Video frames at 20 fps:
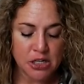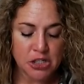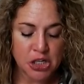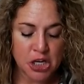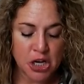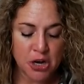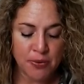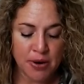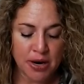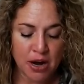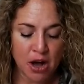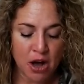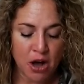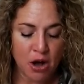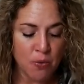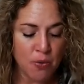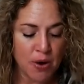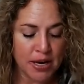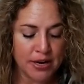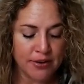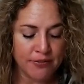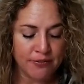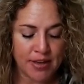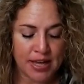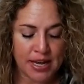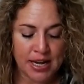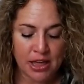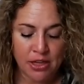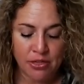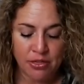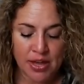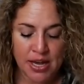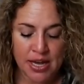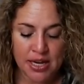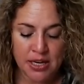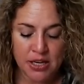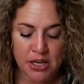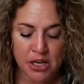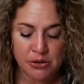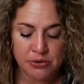Do you recall what, if
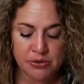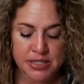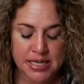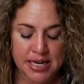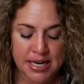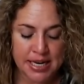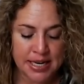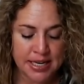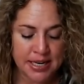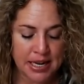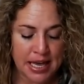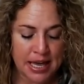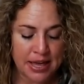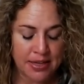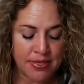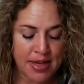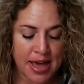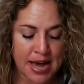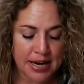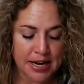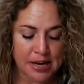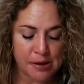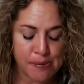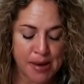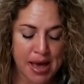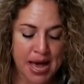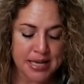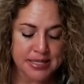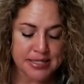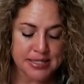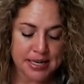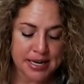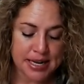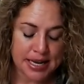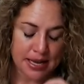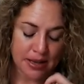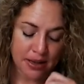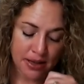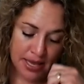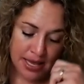anything, you did in that
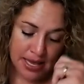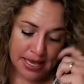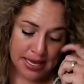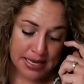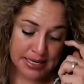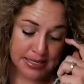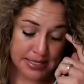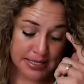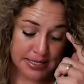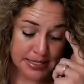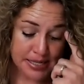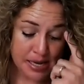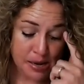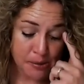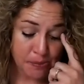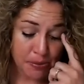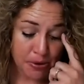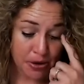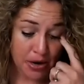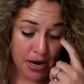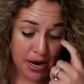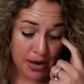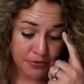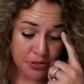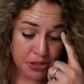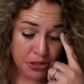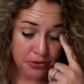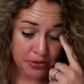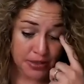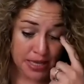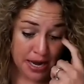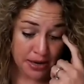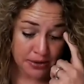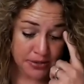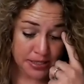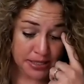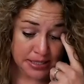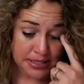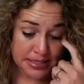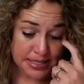capacity in December of
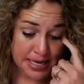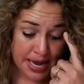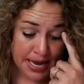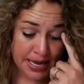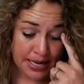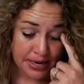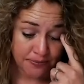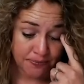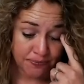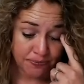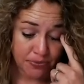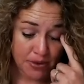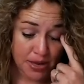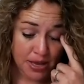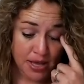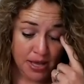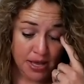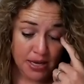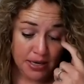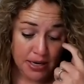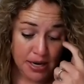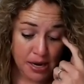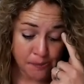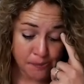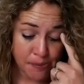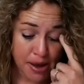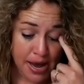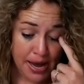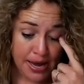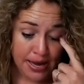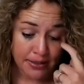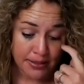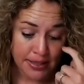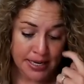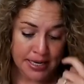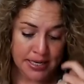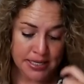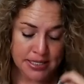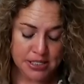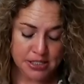2010?
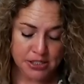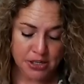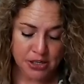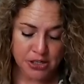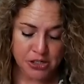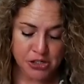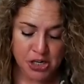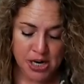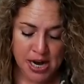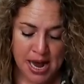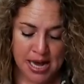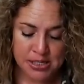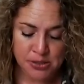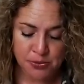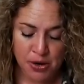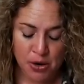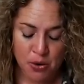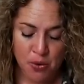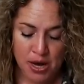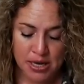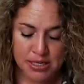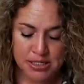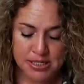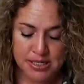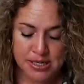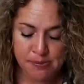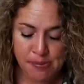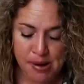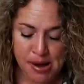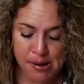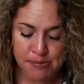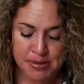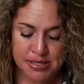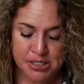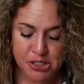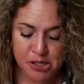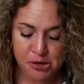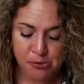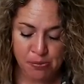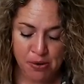Compiling a search as requested by
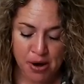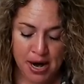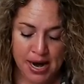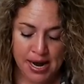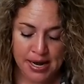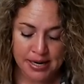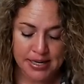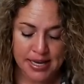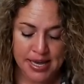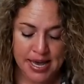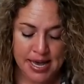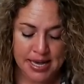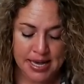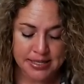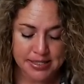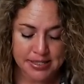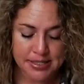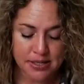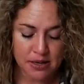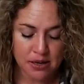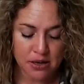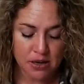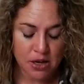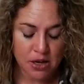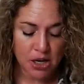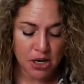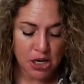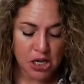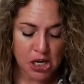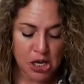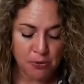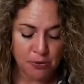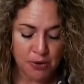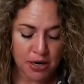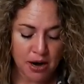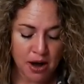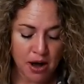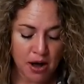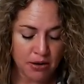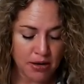Mr. Brandt? Yes. You
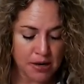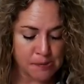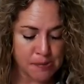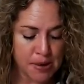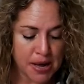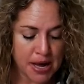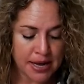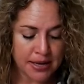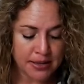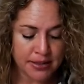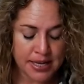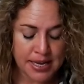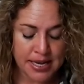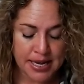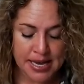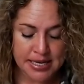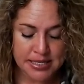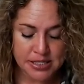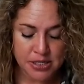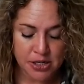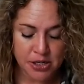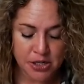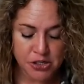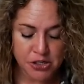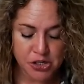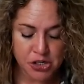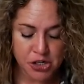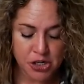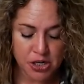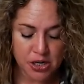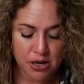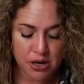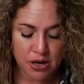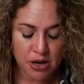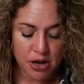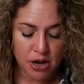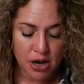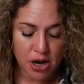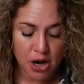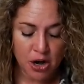recall compiling a search?
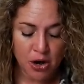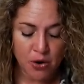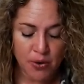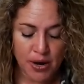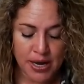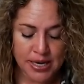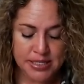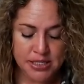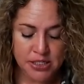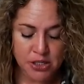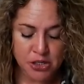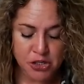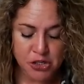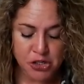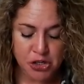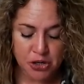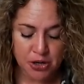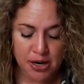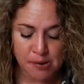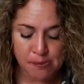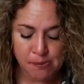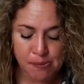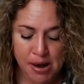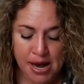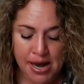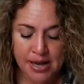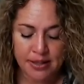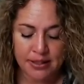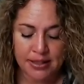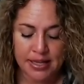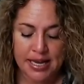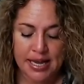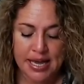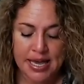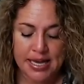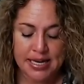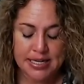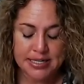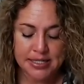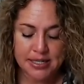Oh, a searcher compiling
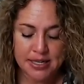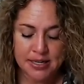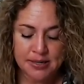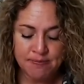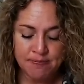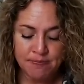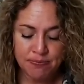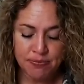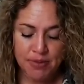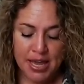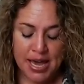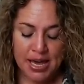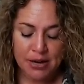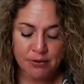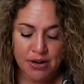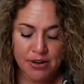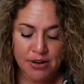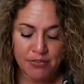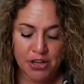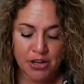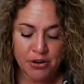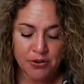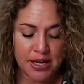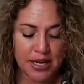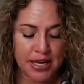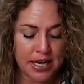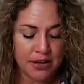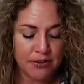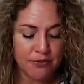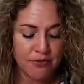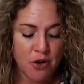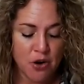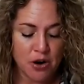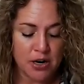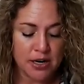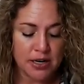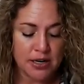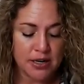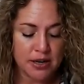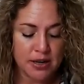it and reviewing it
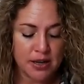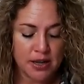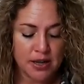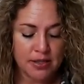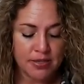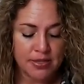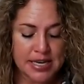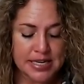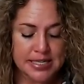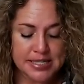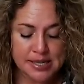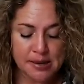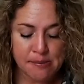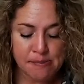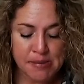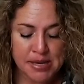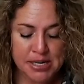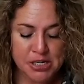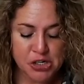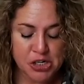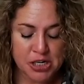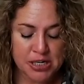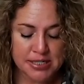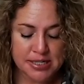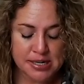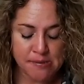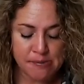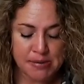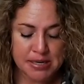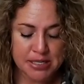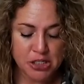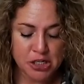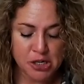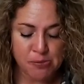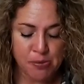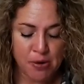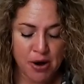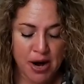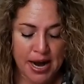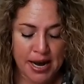for the submission to
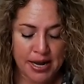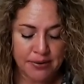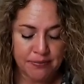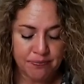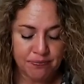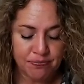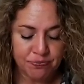Mr. Brandt.